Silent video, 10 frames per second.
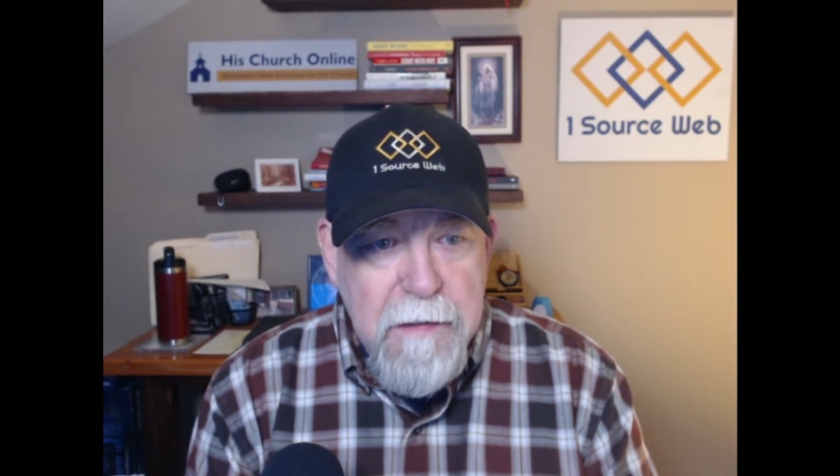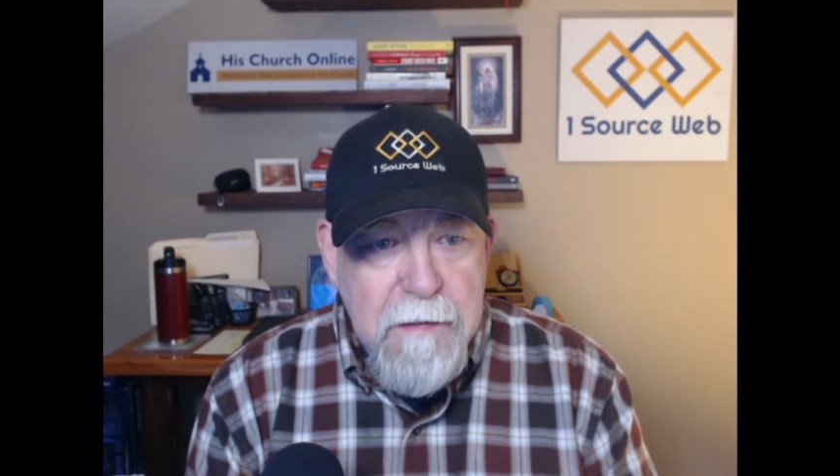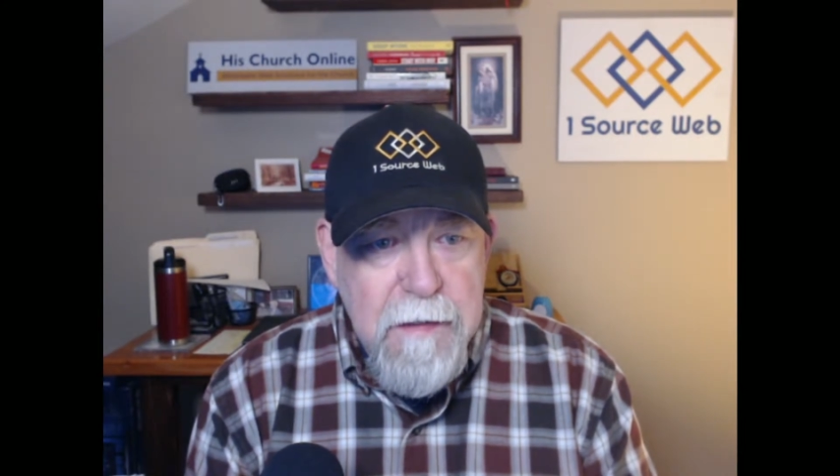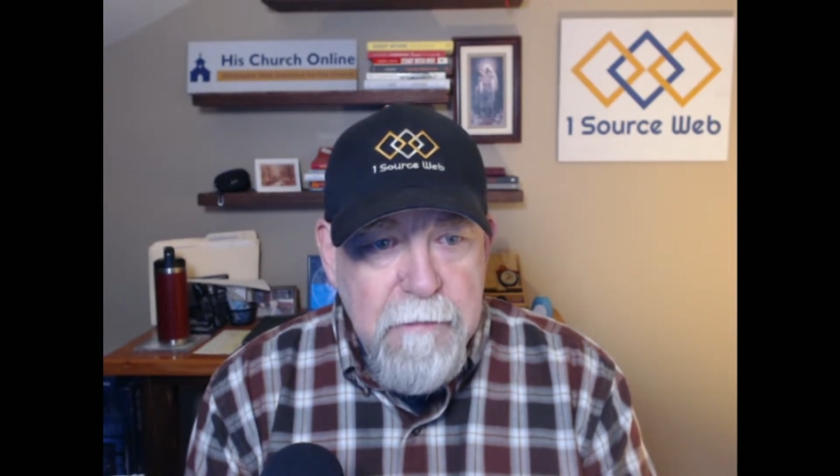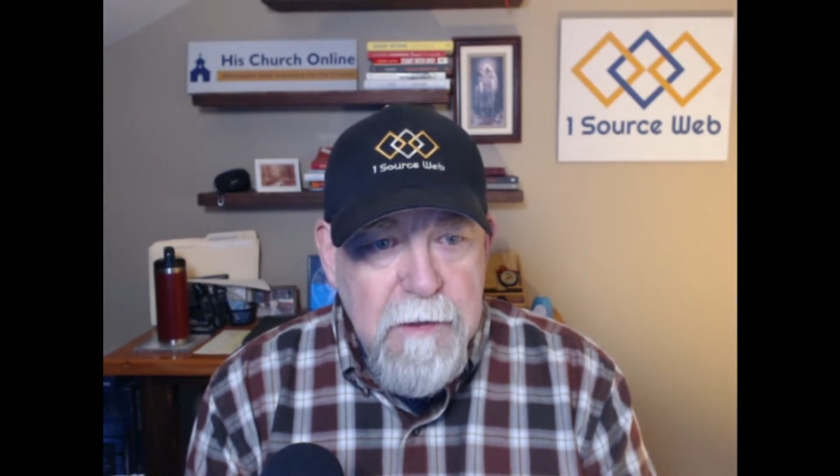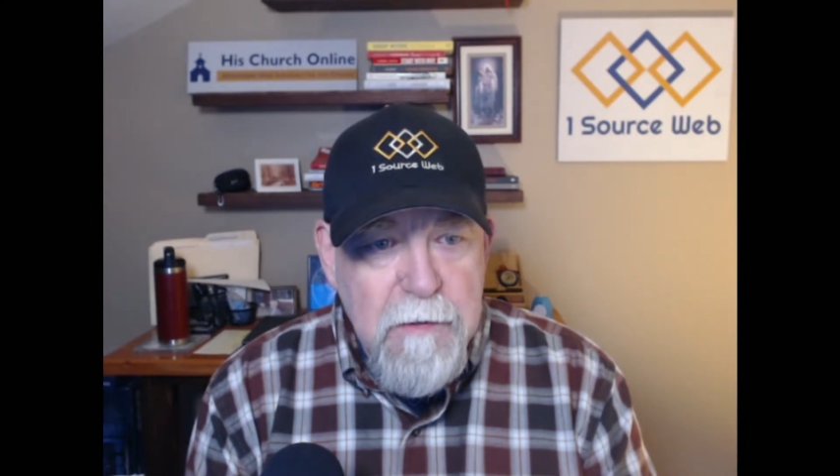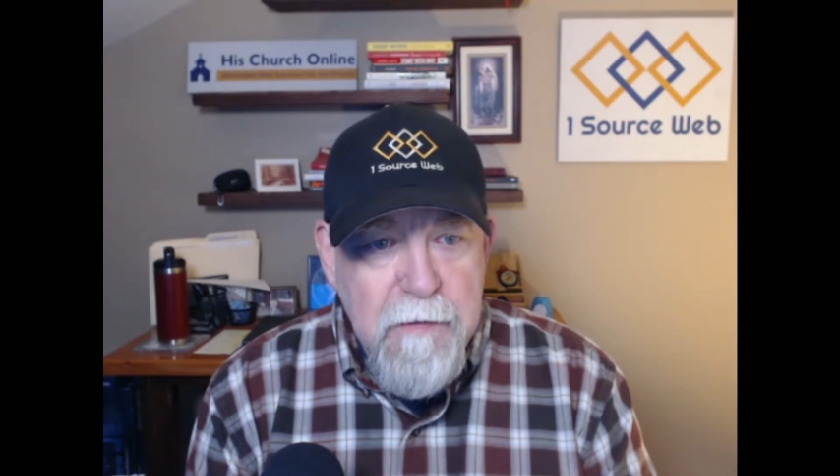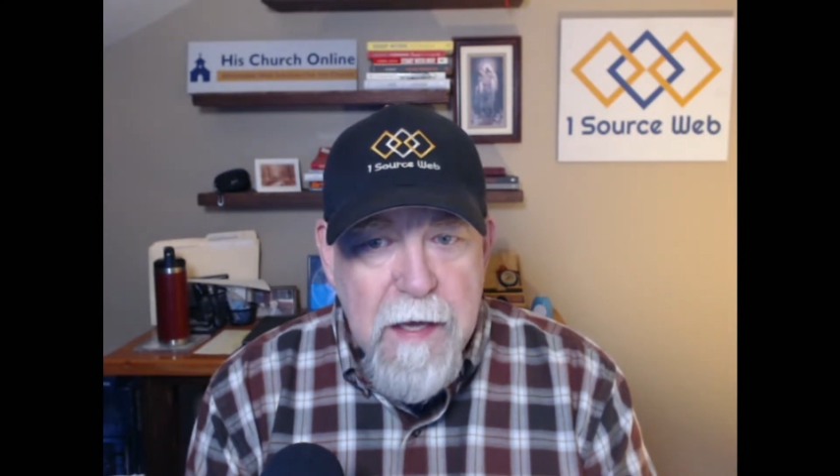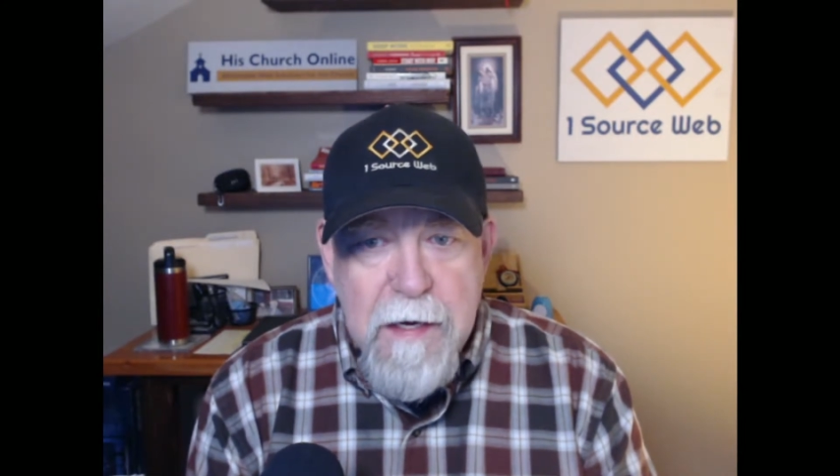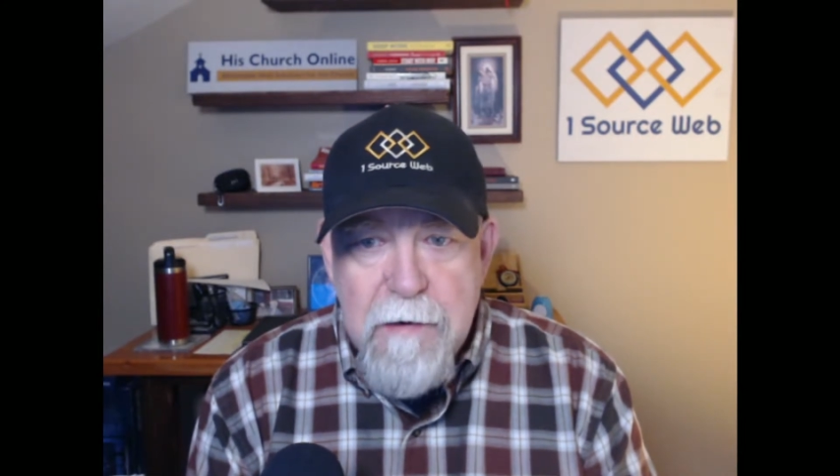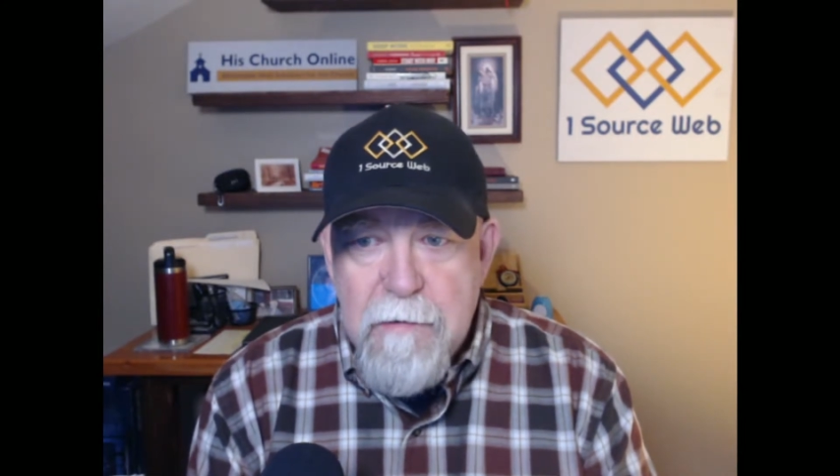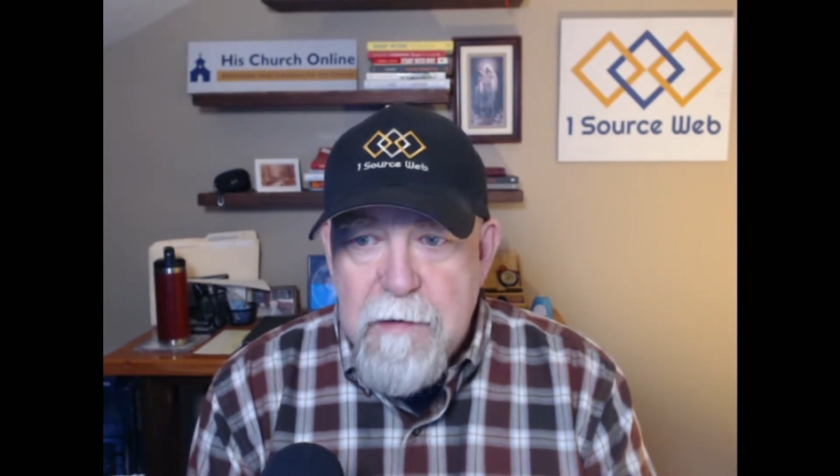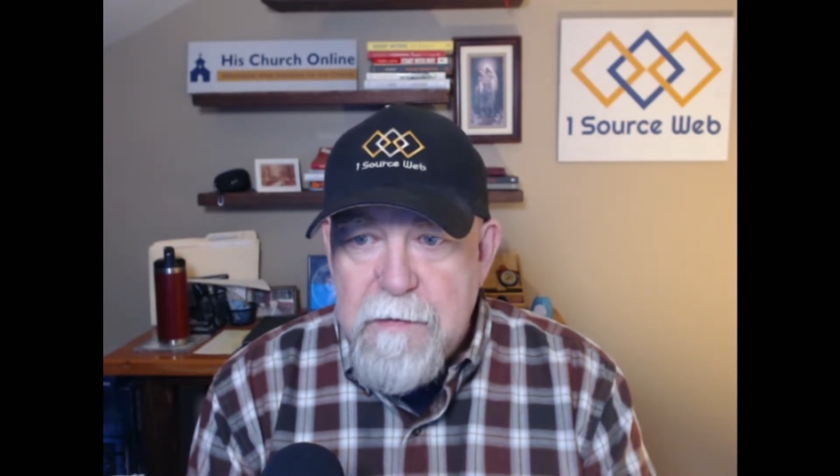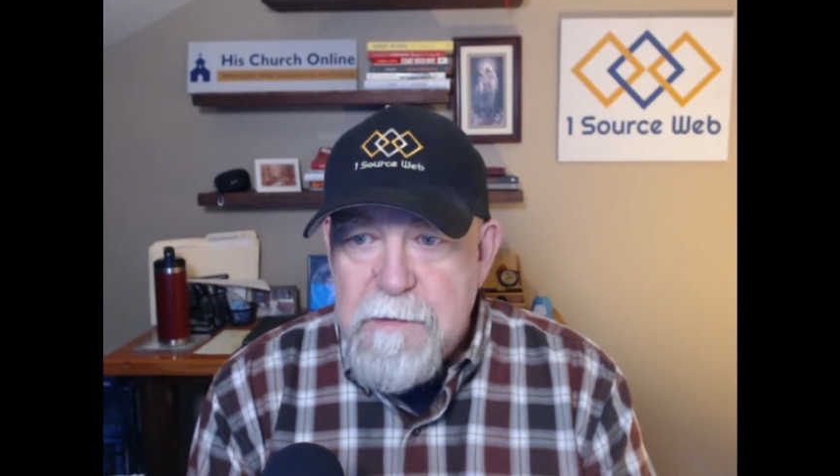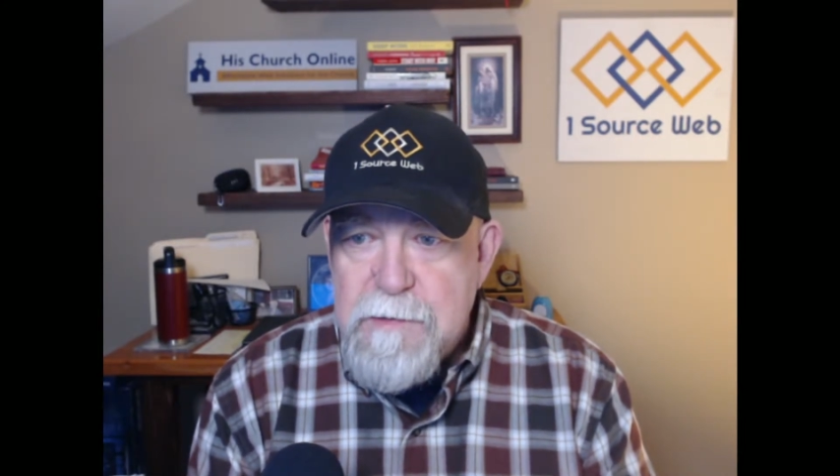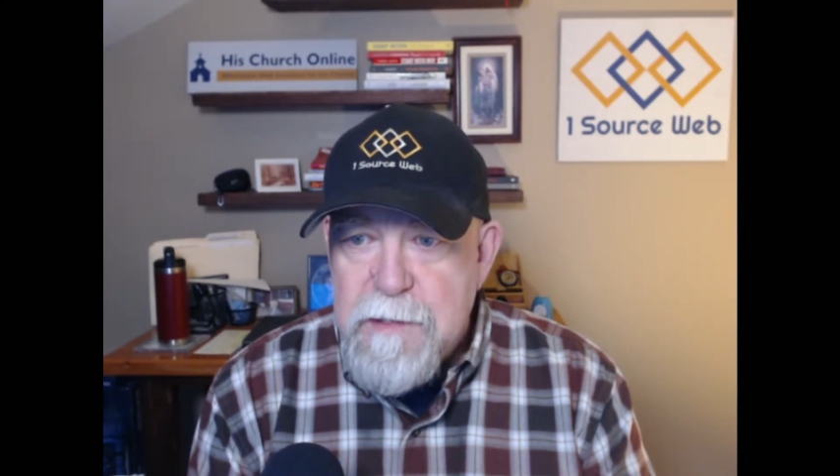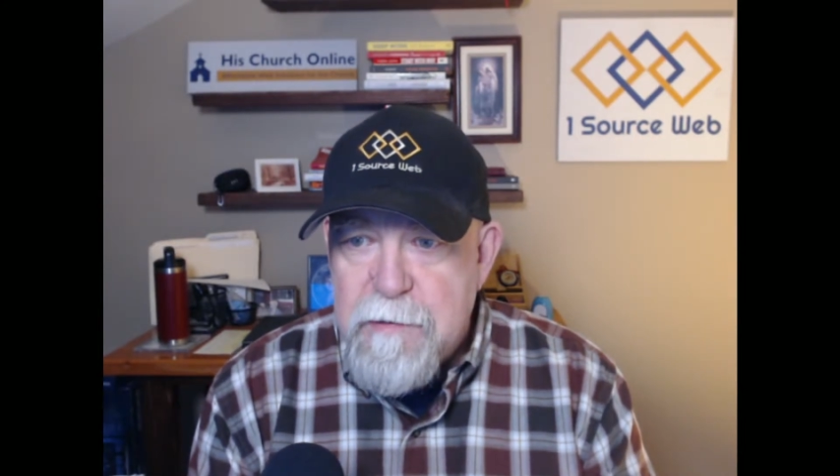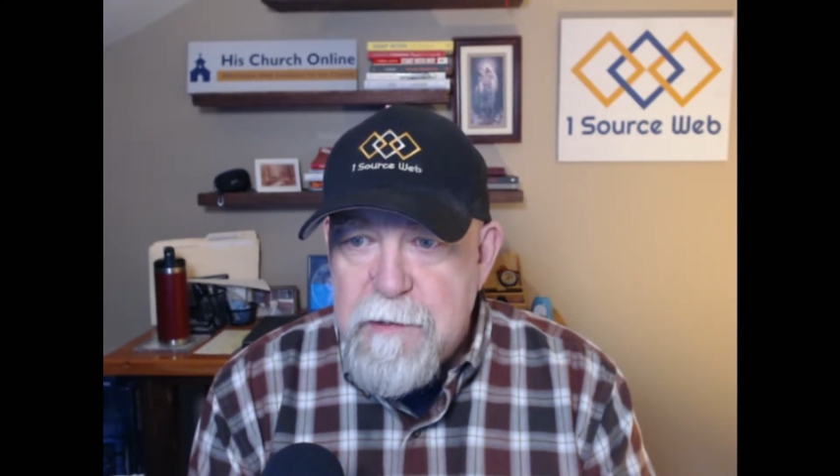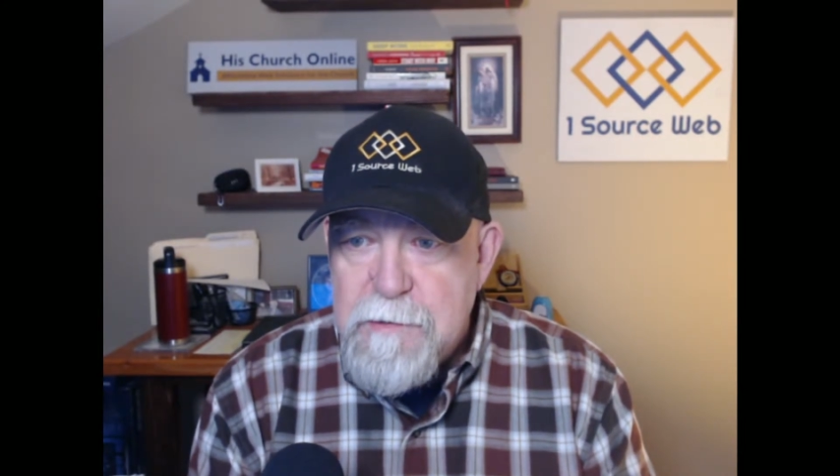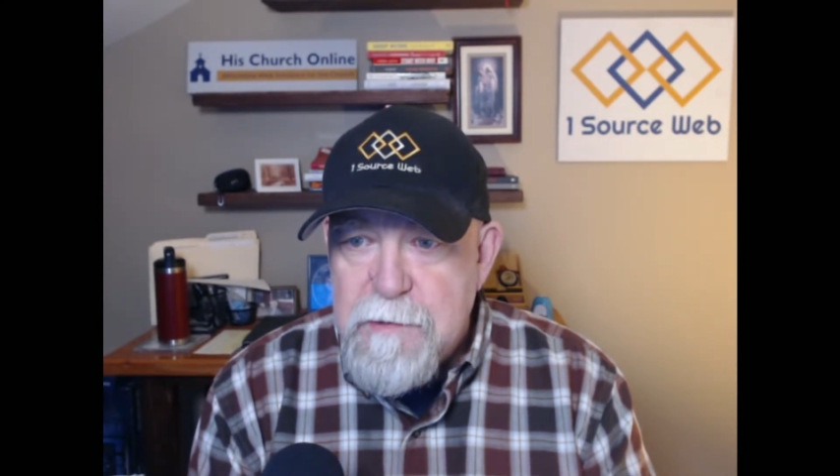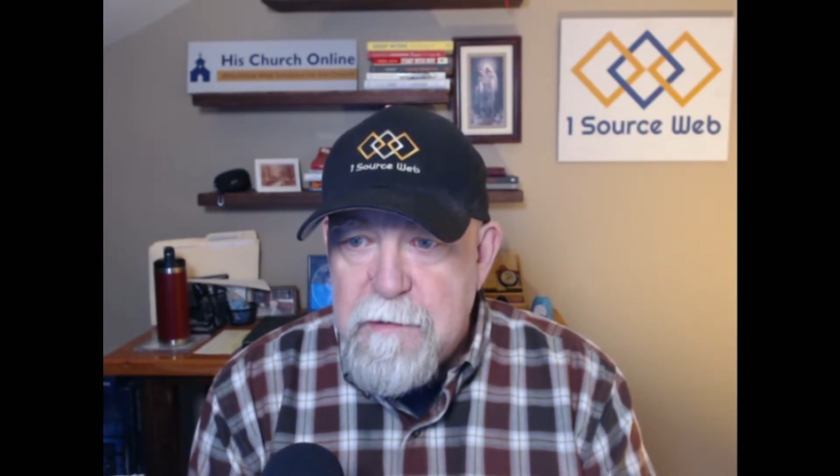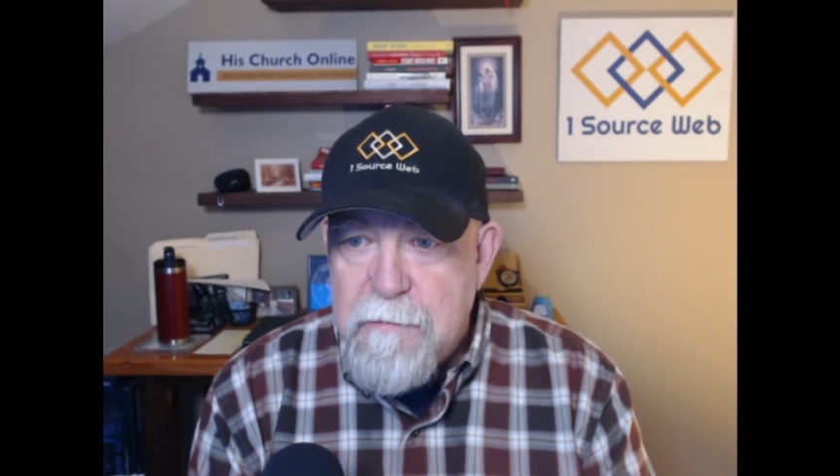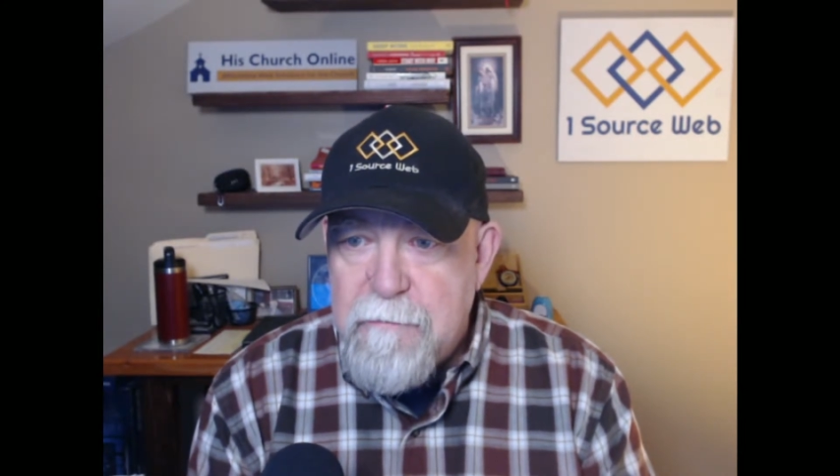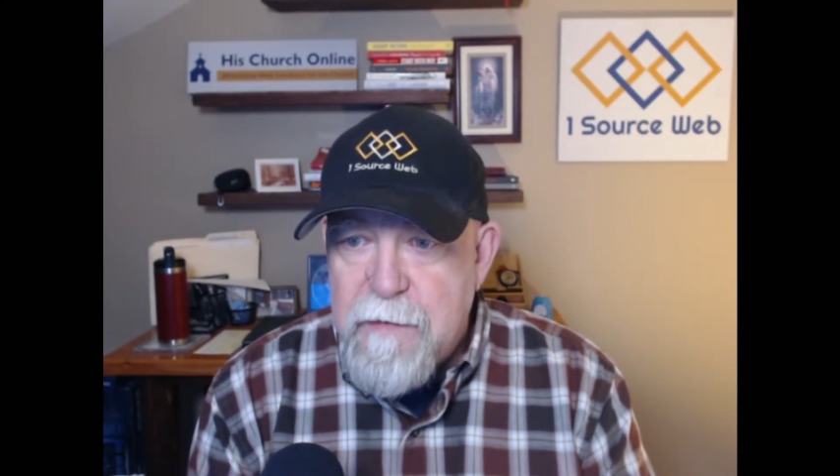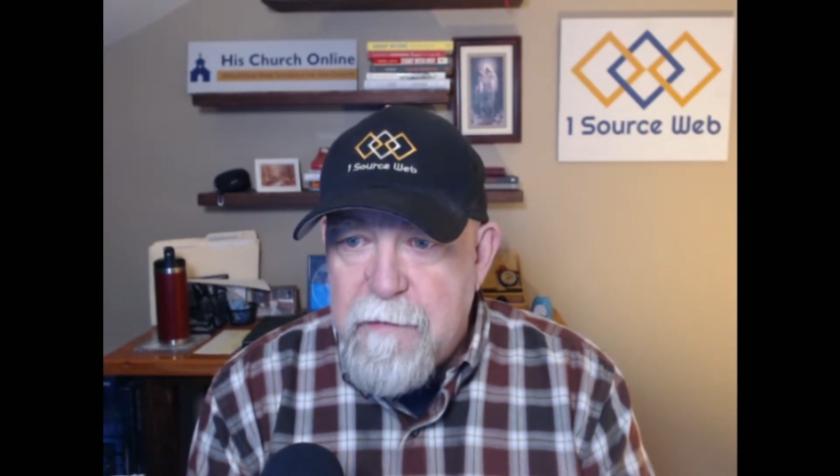attempt to do that here in this series of